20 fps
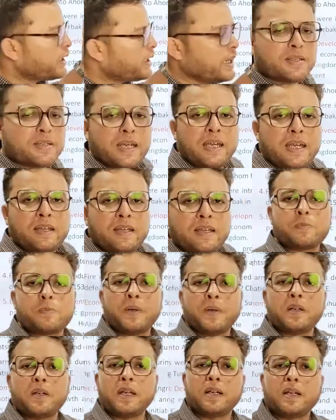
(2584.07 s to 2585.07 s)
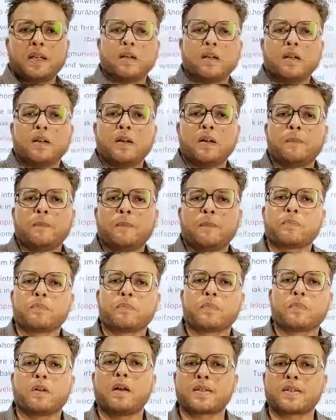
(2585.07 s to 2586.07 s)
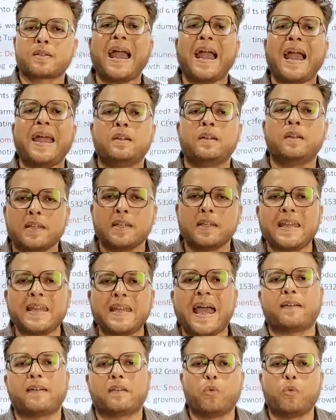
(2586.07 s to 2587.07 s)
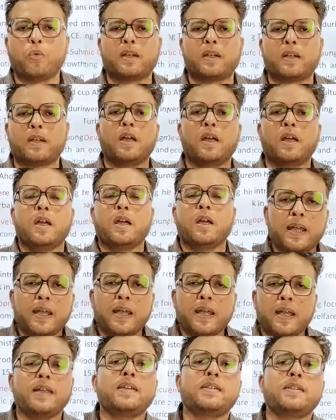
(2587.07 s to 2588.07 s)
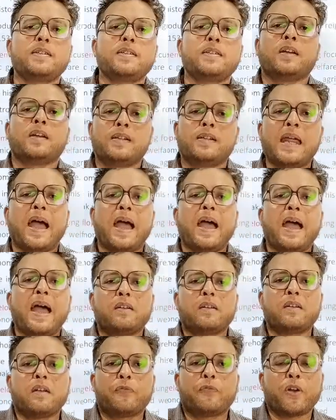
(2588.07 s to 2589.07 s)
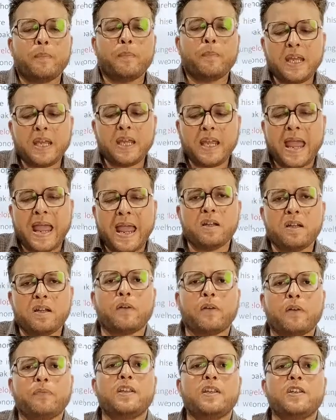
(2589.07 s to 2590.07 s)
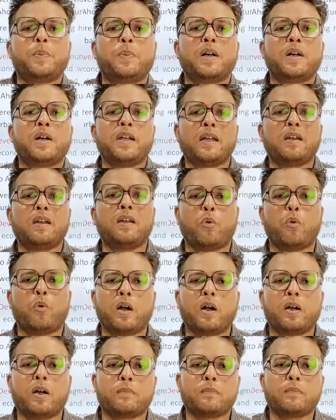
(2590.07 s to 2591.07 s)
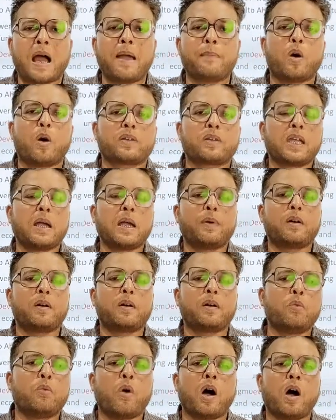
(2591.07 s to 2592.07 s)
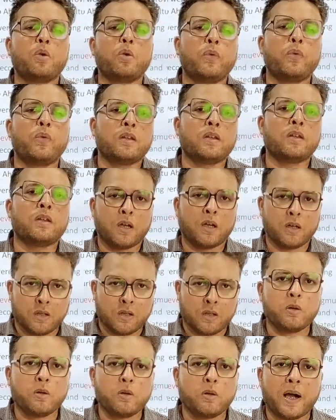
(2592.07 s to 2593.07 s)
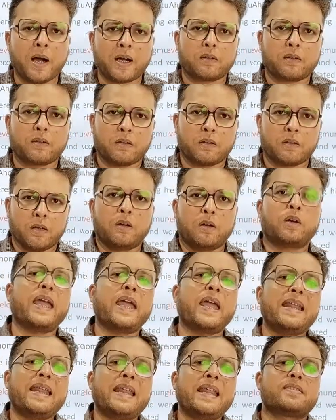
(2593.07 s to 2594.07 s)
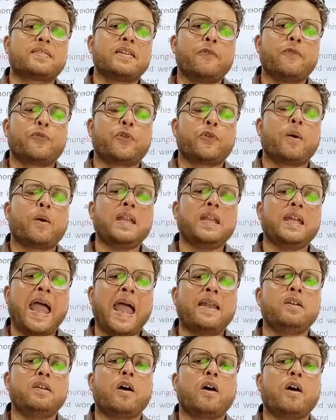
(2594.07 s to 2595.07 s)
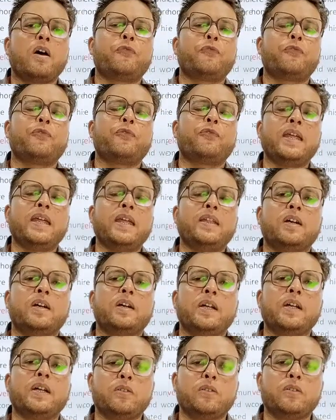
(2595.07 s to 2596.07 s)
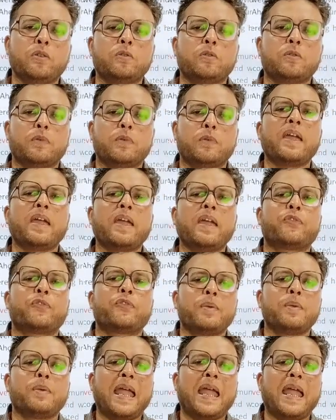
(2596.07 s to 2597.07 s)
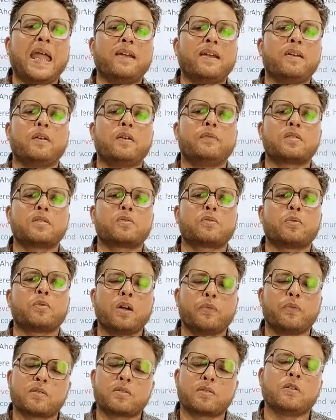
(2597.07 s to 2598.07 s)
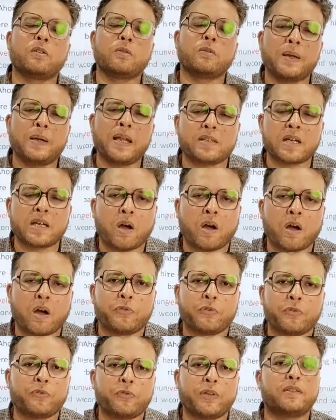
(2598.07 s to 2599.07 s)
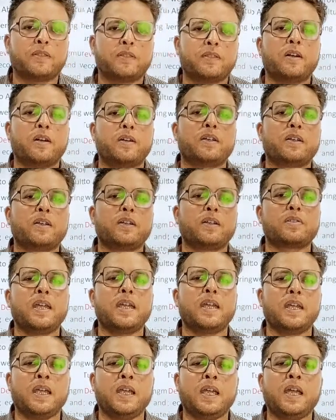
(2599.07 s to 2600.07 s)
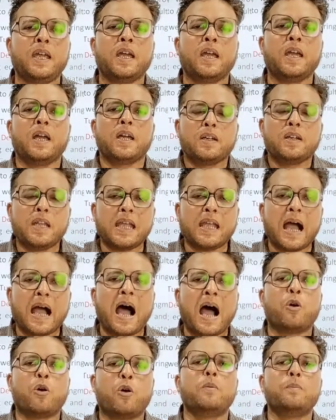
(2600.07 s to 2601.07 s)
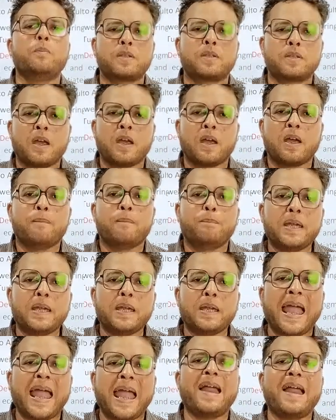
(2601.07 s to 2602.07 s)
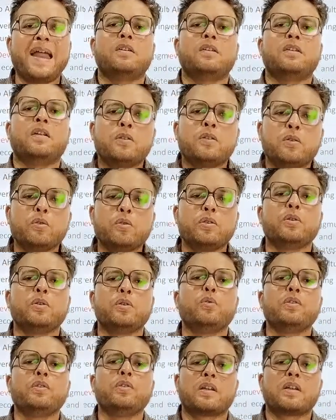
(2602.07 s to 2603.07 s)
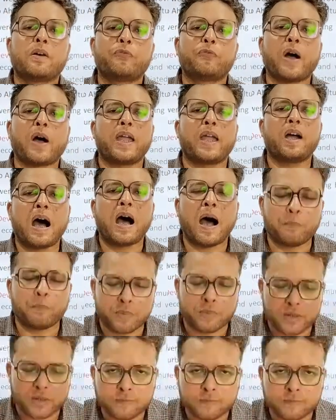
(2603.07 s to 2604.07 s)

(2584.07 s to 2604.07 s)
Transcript: see in this particular slide, is that what? It is that from the end of this particular war, I am talking about the war with Turbak. Okay, let's say from the end of 1532, okay, from the end of this war which took place around 1532 CE, the Ahoms began to use firearms.